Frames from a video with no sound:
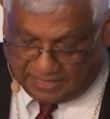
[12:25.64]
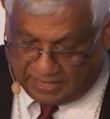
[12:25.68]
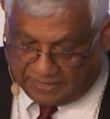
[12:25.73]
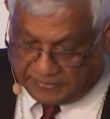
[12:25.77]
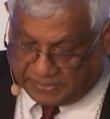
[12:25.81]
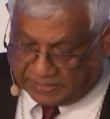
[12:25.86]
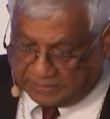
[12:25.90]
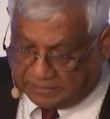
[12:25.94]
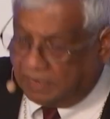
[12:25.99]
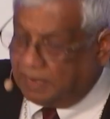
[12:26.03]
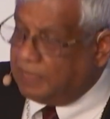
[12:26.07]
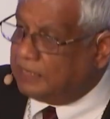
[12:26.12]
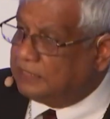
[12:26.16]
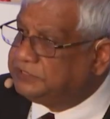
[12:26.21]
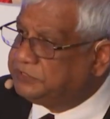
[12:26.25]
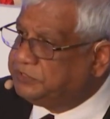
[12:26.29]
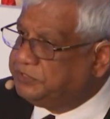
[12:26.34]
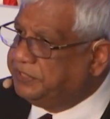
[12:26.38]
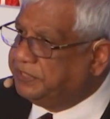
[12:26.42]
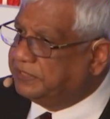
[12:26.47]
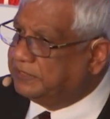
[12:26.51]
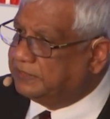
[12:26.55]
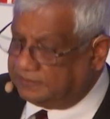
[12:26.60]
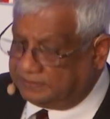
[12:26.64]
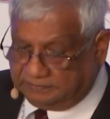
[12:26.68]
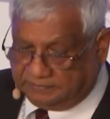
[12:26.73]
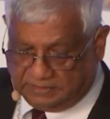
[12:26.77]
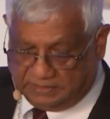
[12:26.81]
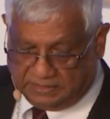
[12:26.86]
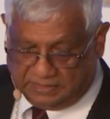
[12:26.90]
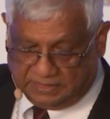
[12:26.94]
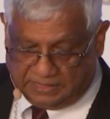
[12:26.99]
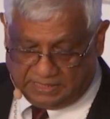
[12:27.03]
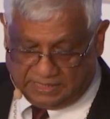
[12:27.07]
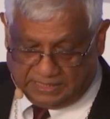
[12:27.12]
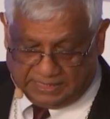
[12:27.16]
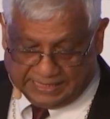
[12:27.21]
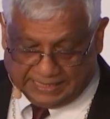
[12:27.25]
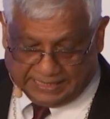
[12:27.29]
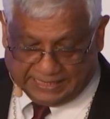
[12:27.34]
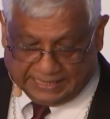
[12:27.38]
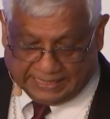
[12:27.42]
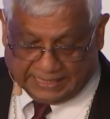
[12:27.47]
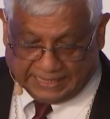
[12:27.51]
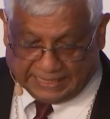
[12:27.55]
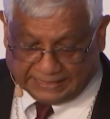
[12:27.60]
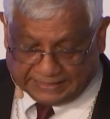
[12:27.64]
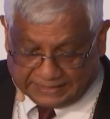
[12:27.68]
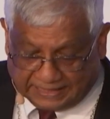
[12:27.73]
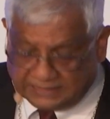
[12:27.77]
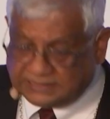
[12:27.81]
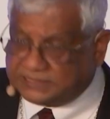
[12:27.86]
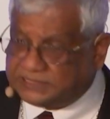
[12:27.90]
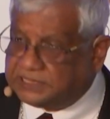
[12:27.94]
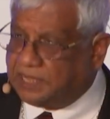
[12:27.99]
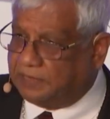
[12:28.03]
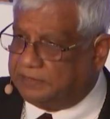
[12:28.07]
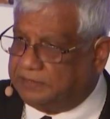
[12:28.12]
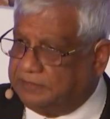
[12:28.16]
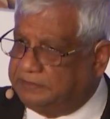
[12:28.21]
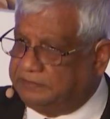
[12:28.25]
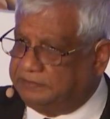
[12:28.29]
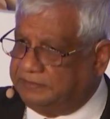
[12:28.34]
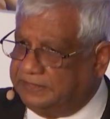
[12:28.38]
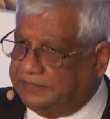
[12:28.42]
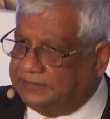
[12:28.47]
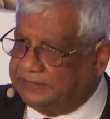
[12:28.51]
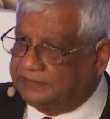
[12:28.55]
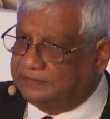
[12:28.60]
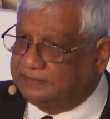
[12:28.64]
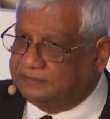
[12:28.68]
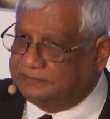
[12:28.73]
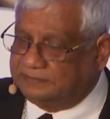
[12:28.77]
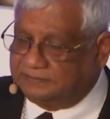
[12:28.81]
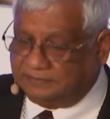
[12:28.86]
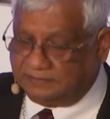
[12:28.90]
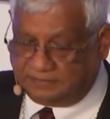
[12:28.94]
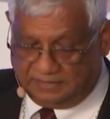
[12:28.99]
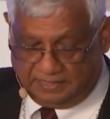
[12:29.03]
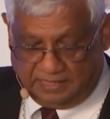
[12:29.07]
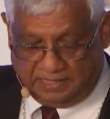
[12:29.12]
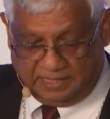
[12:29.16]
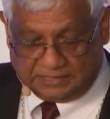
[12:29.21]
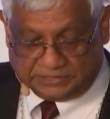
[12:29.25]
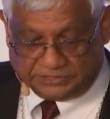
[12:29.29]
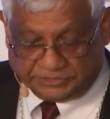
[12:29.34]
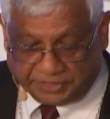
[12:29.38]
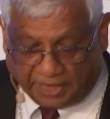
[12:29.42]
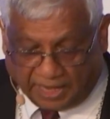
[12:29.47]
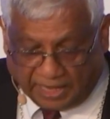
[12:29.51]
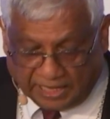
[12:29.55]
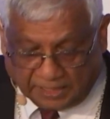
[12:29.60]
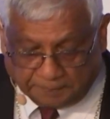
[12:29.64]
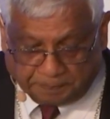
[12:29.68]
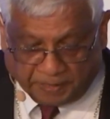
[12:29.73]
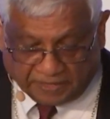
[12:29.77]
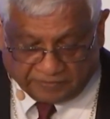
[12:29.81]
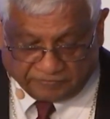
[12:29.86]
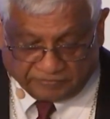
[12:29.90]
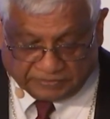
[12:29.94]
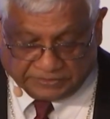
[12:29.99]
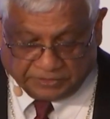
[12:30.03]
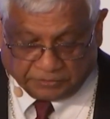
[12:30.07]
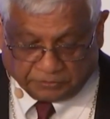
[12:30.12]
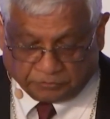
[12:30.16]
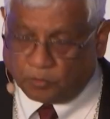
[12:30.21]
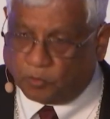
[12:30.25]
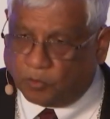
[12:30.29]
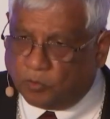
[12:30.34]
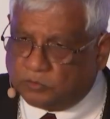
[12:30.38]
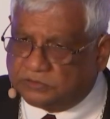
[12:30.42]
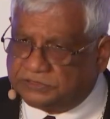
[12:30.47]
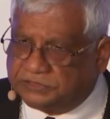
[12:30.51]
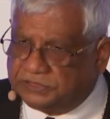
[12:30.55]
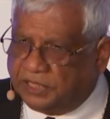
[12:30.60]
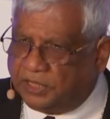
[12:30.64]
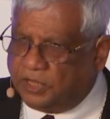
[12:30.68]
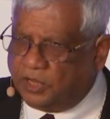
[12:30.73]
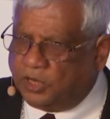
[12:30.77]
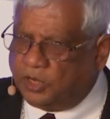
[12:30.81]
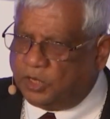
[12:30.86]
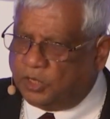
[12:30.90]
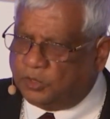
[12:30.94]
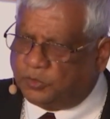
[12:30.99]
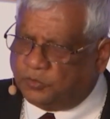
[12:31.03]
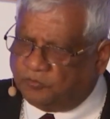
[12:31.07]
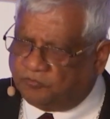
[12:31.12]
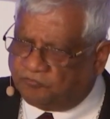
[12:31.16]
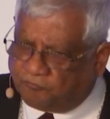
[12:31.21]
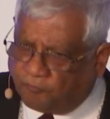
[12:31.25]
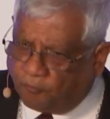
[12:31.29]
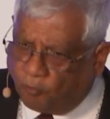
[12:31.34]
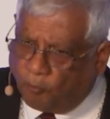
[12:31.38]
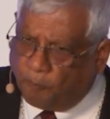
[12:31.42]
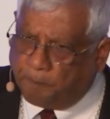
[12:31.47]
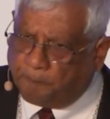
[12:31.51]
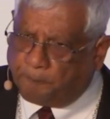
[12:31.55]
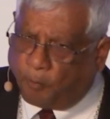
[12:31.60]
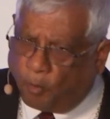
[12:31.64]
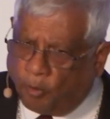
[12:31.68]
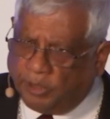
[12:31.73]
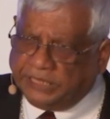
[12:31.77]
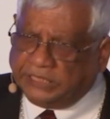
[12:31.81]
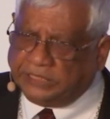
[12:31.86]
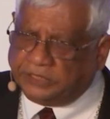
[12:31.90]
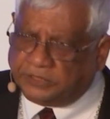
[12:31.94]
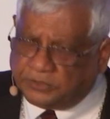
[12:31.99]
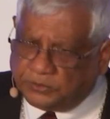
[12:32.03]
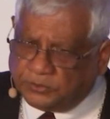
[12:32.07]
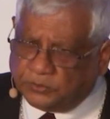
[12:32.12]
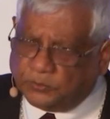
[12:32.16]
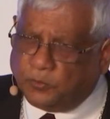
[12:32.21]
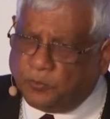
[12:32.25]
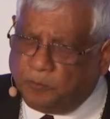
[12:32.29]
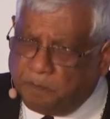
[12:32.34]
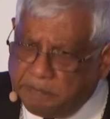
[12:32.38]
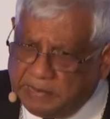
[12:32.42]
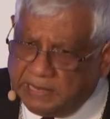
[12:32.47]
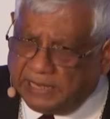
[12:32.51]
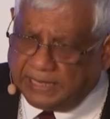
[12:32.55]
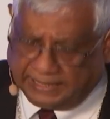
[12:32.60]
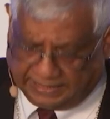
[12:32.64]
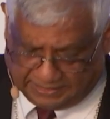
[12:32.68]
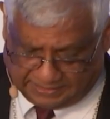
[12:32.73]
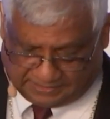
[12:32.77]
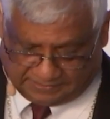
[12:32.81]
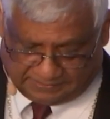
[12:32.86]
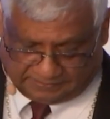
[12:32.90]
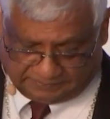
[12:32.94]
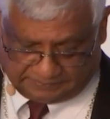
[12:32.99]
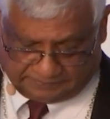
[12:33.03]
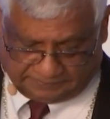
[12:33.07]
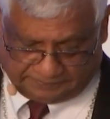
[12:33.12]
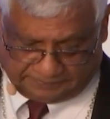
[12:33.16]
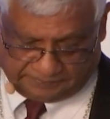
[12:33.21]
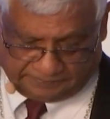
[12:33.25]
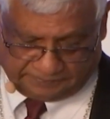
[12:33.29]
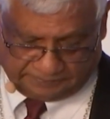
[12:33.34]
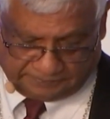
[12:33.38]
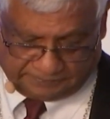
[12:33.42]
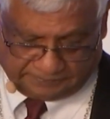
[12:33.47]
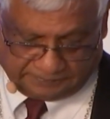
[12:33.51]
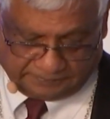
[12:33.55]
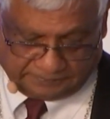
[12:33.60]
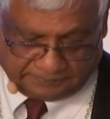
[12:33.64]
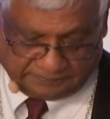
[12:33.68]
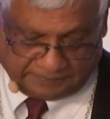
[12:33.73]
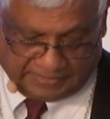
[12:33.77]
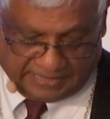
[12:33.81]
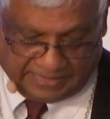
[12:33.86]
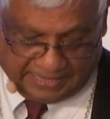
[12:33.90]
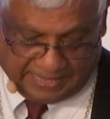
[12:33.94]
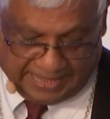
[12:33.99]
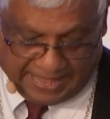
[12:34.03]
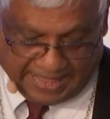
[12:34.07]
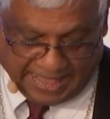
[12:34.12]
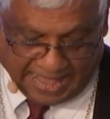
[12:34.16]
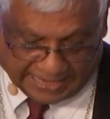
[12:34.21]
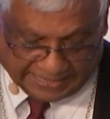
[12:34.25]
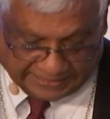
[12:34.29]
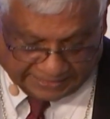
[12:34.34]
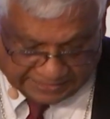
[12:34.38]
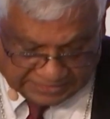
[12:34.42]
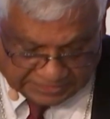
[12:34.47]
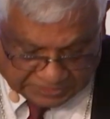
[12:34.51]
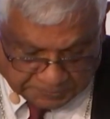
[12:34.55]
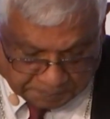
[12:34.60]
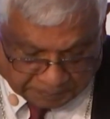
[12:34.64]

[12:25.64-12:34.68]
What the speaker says: that last year, in this country, child poverty rose to 4.2 million, and it is